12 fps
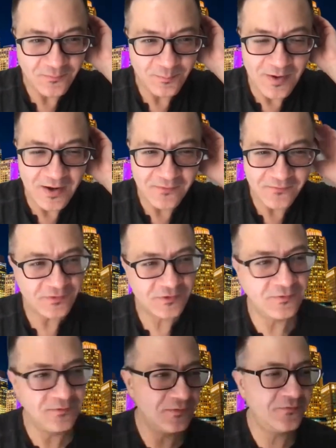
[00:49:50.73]
make
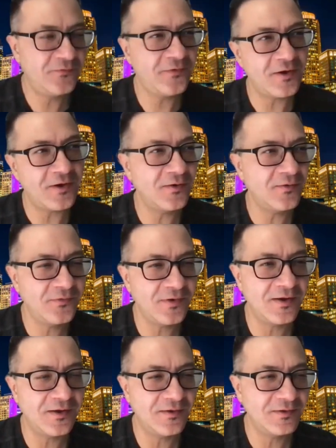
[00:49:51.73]
fun
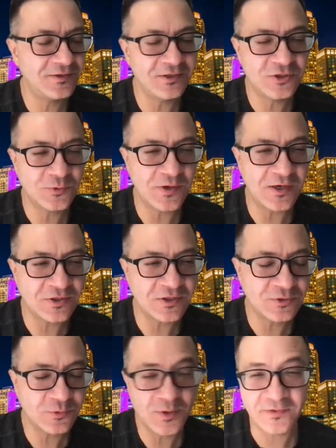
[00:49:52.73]
of
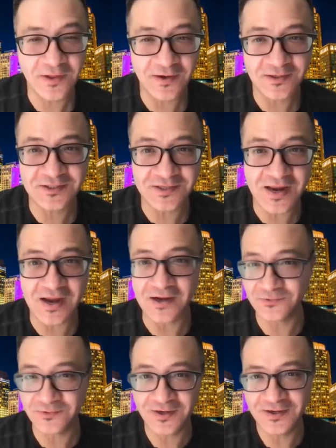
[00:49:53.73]
situations. So we have a lot of
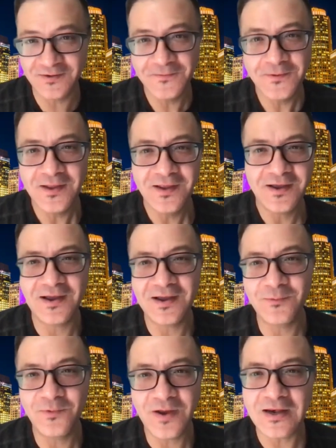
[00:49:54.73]
sayings, right?
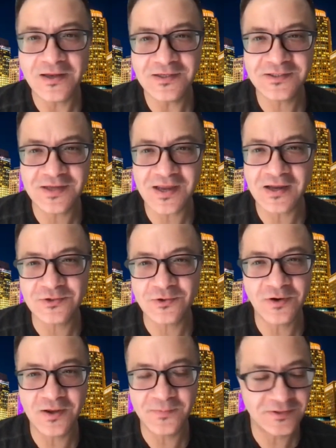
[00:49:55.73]
Any sayings
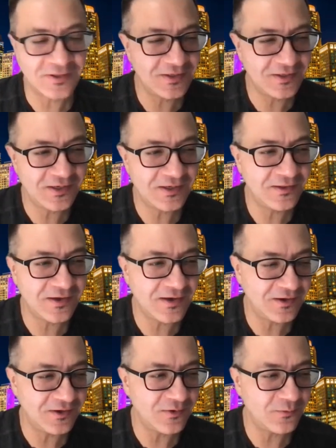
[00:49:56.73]
growing up as a kid
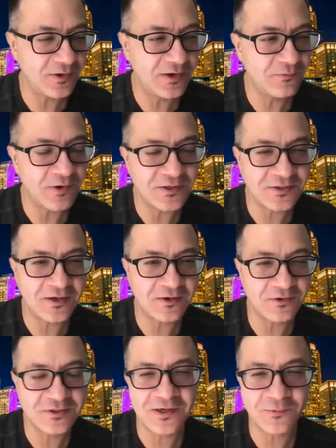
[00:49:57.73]
that really resonated
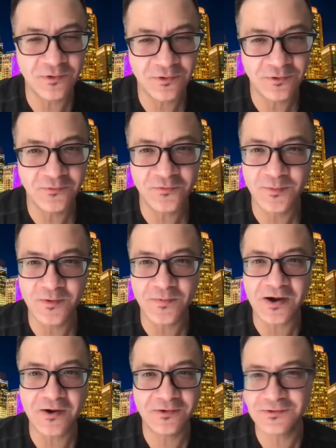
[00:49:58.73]
or stuck with you from your
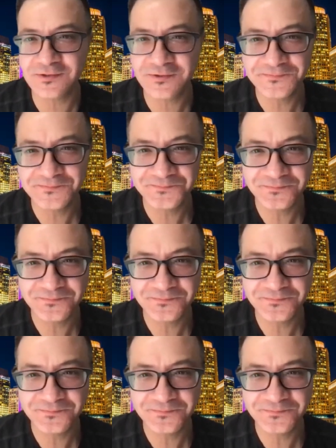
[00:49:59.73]
parents?